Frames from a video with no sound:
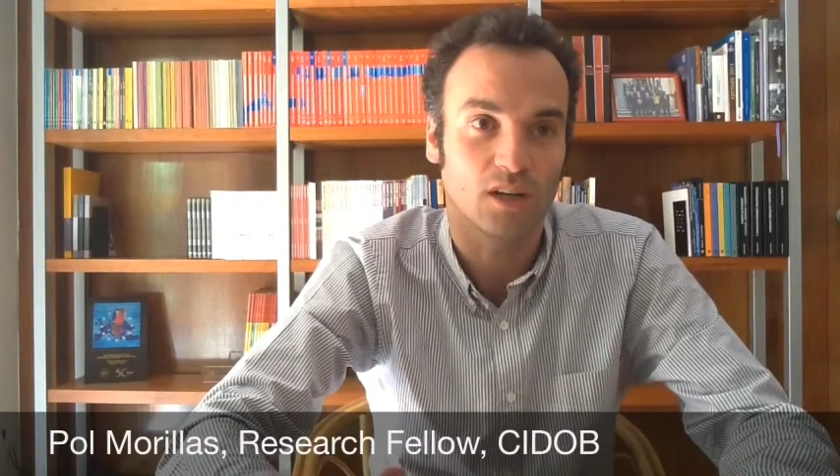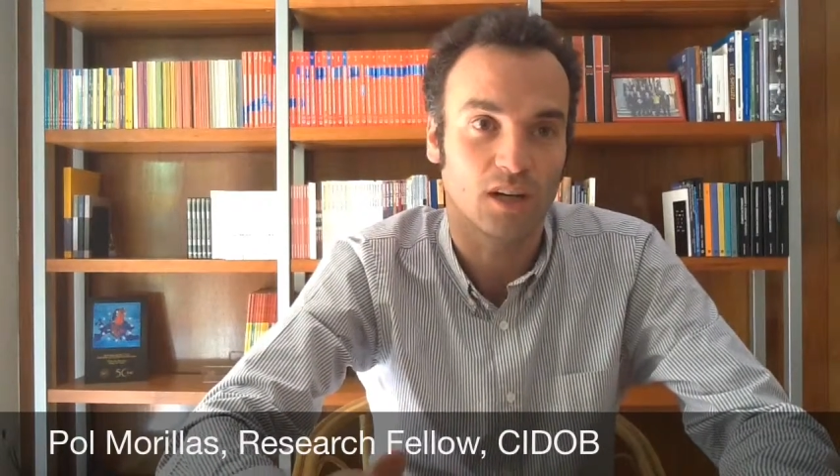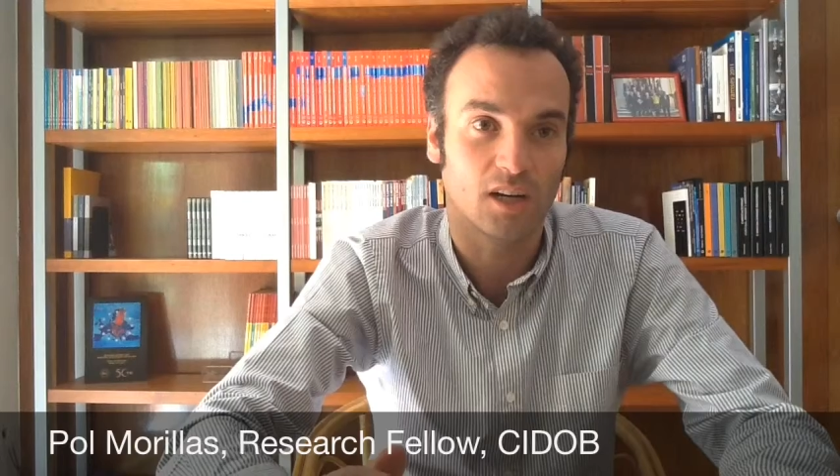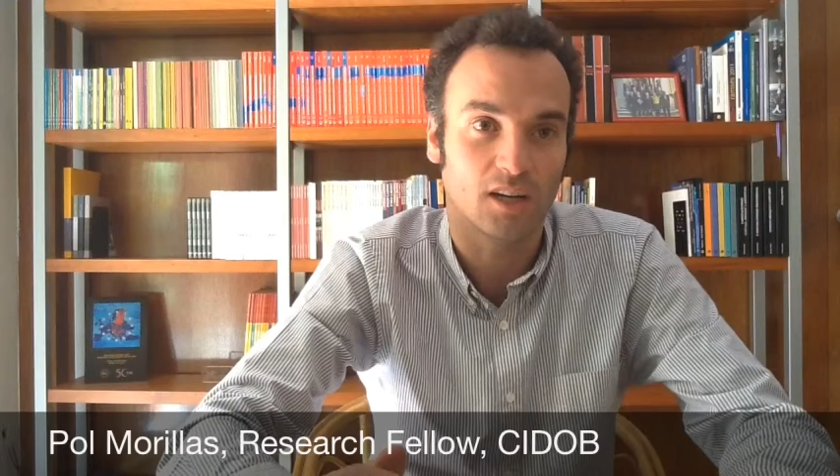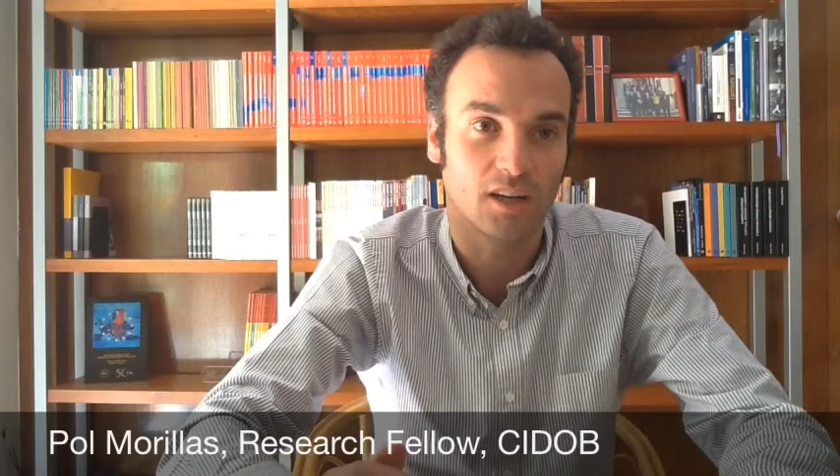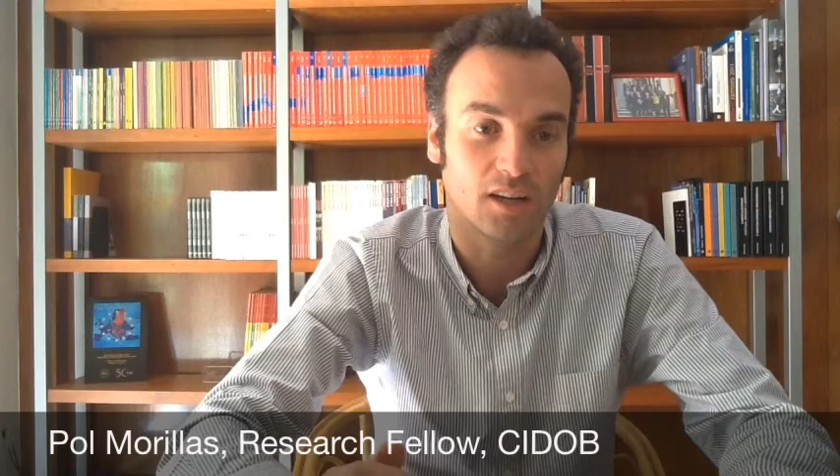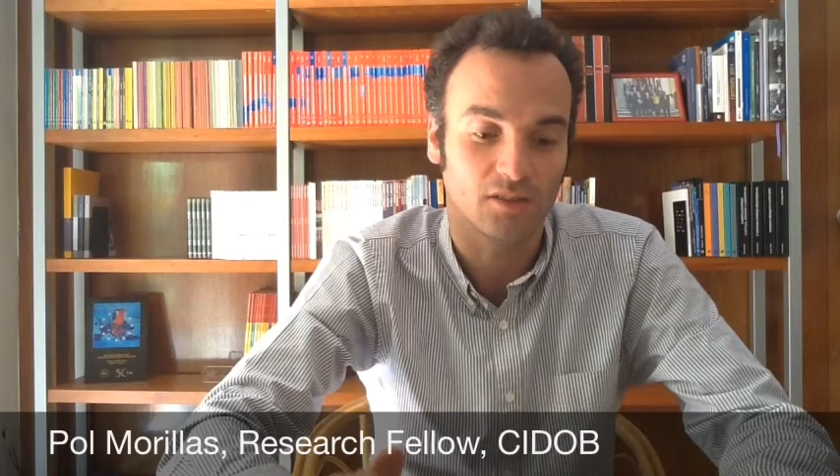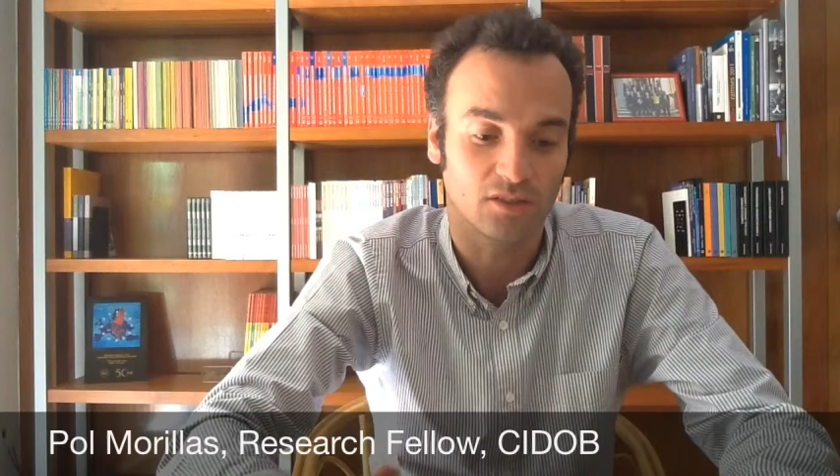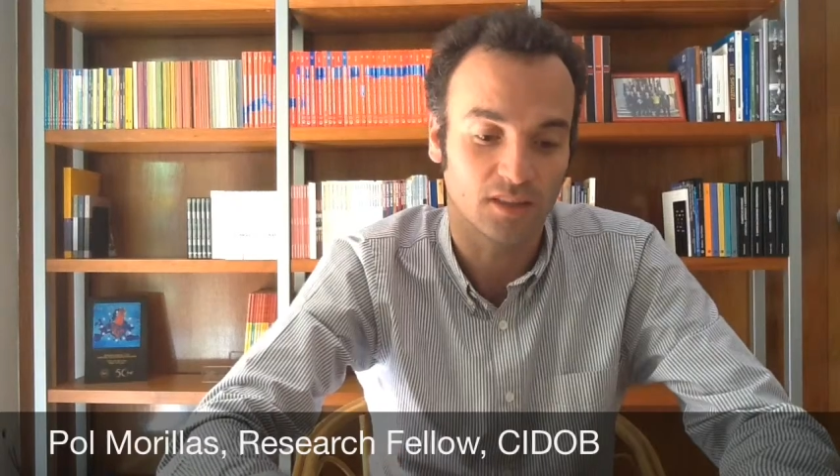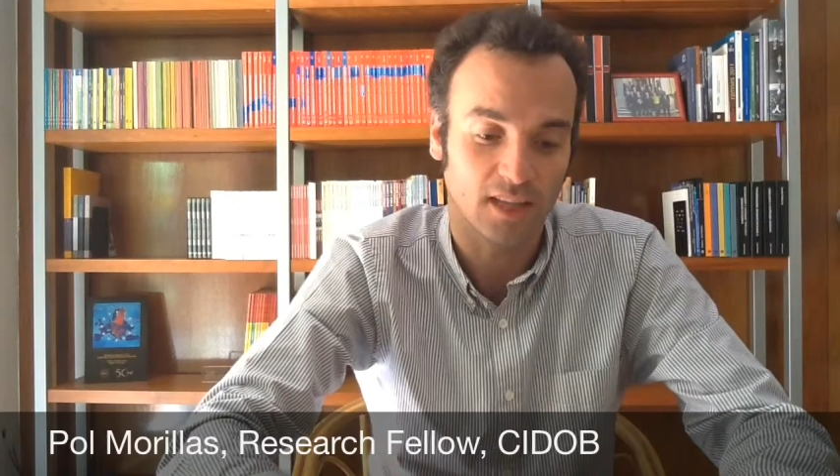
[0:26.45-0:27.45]

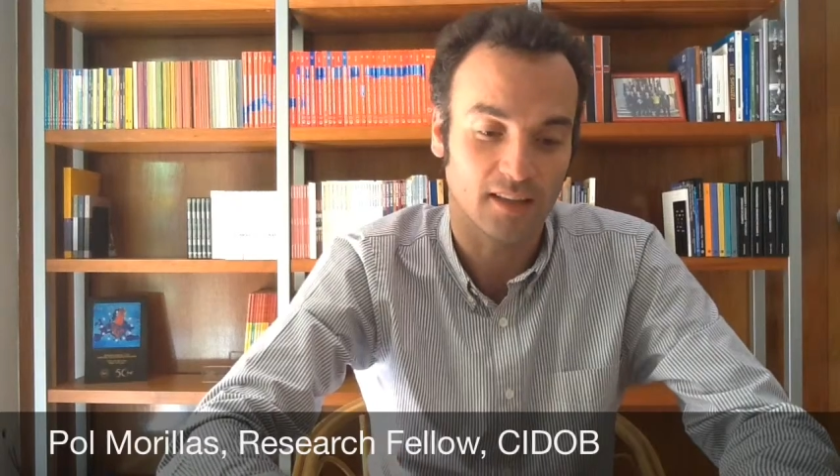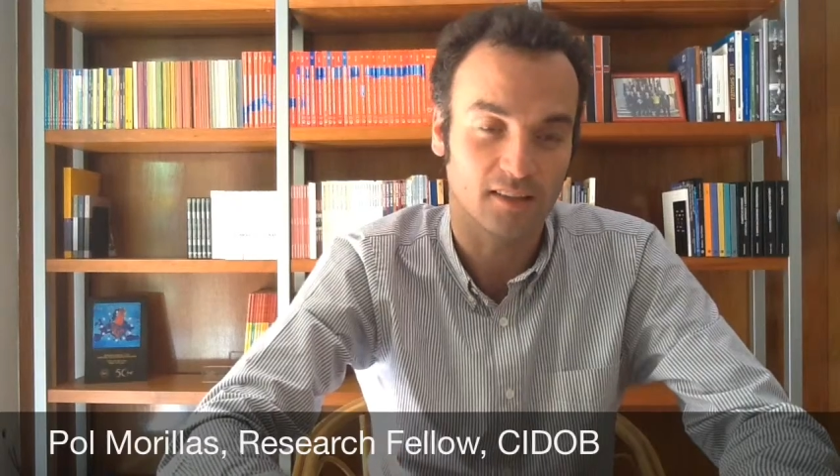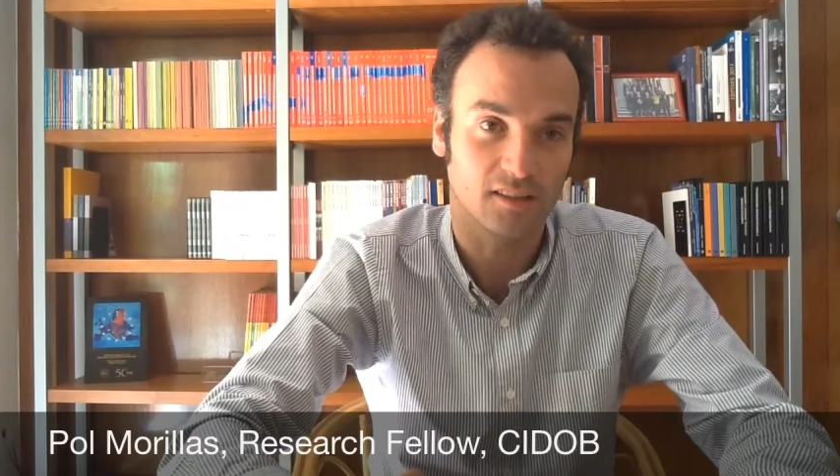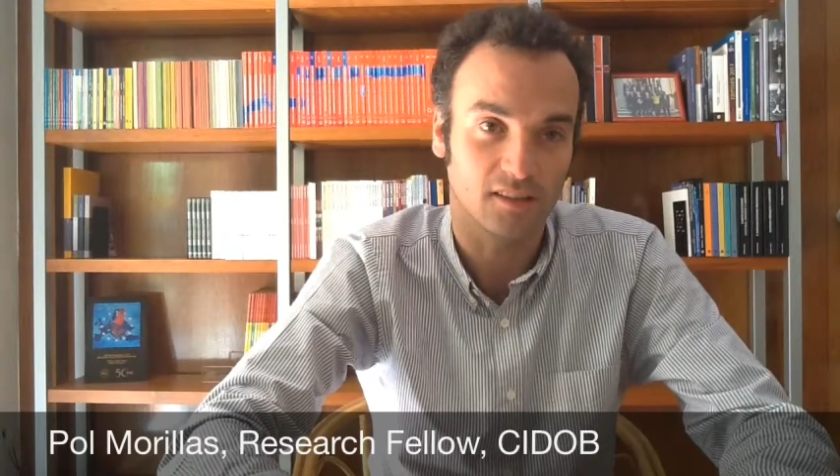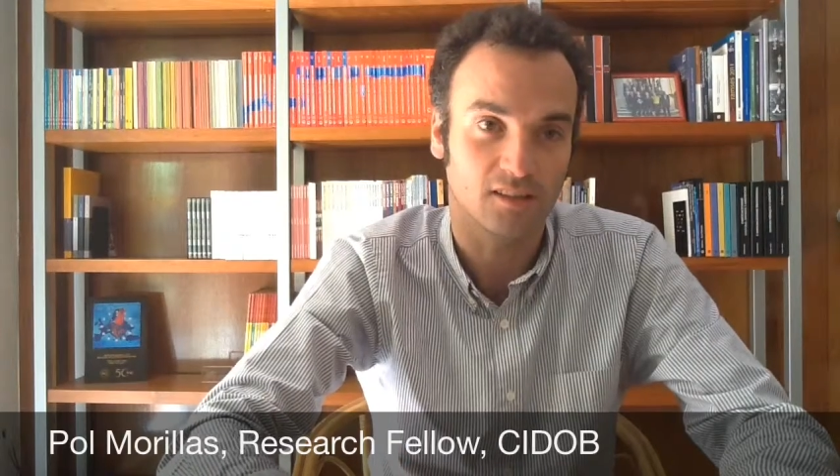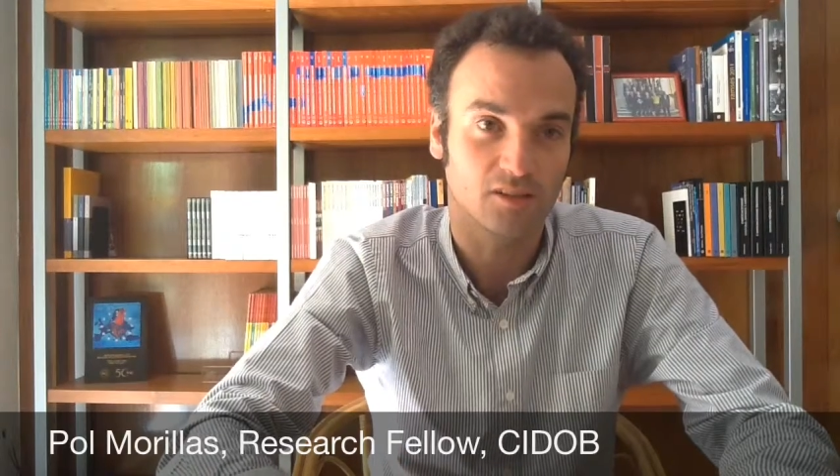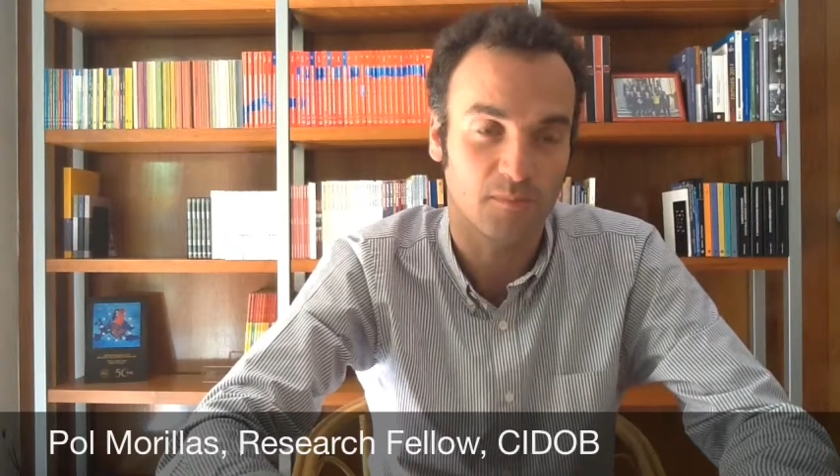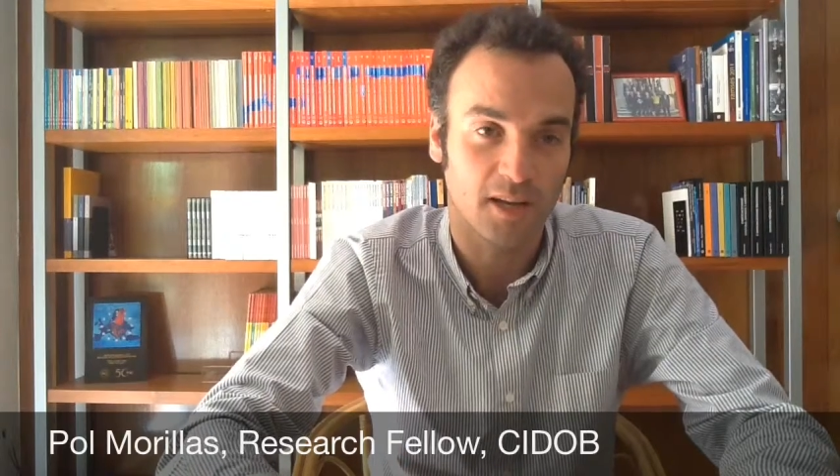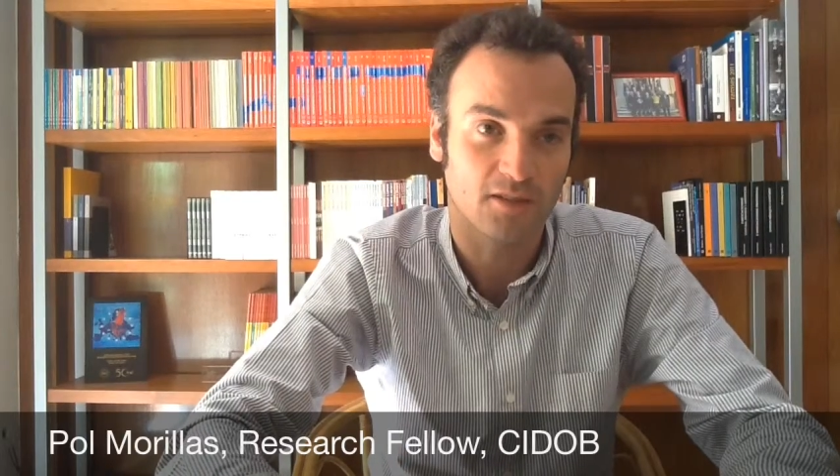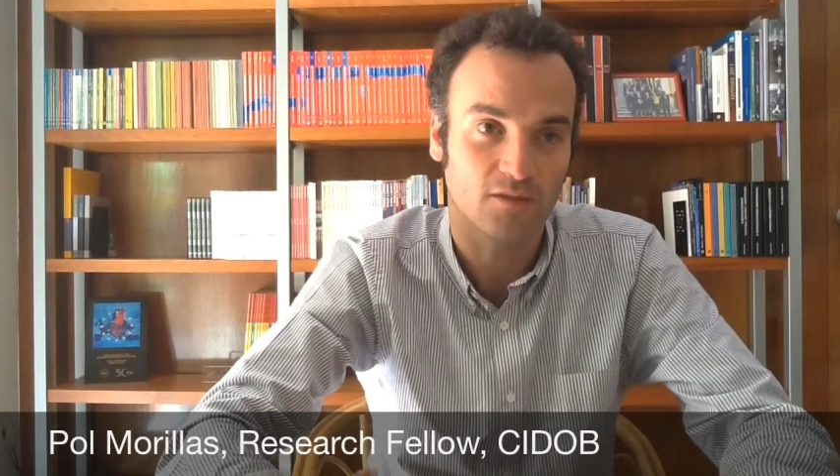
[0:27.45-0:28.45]
understand that it is
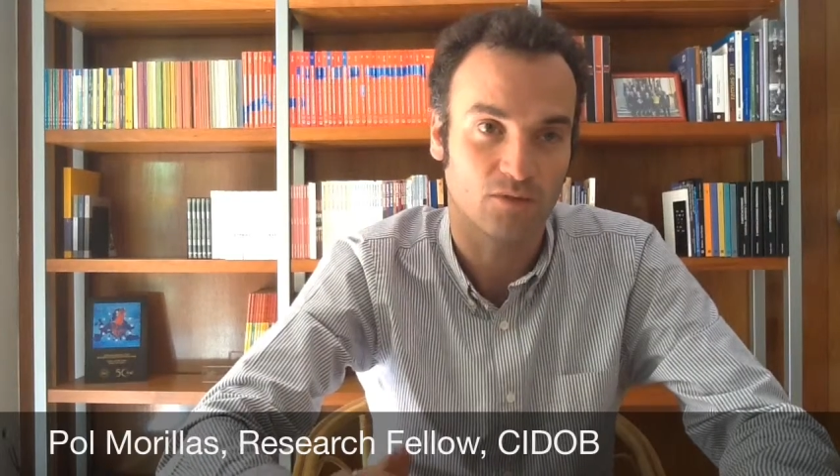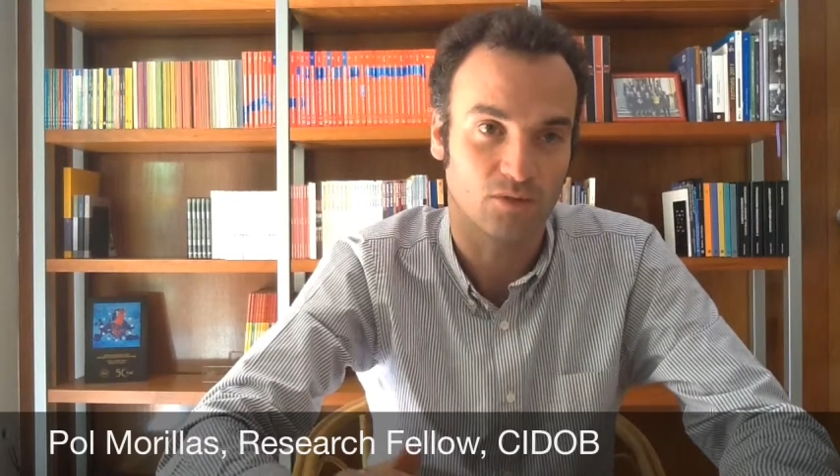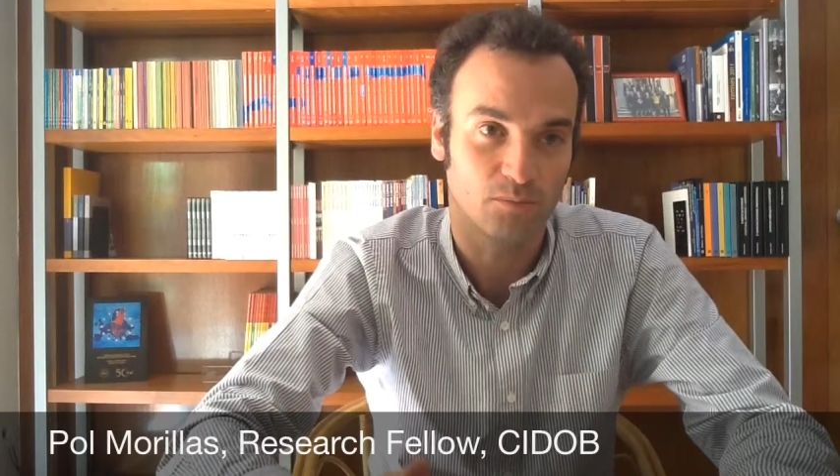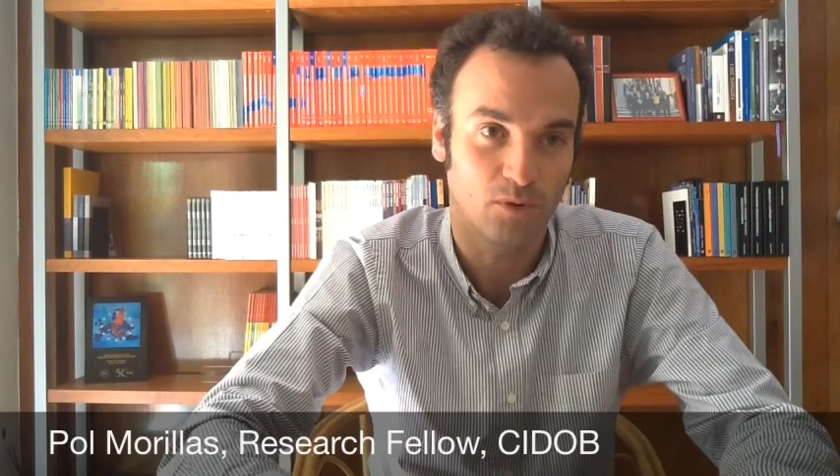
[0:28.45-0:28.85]
best for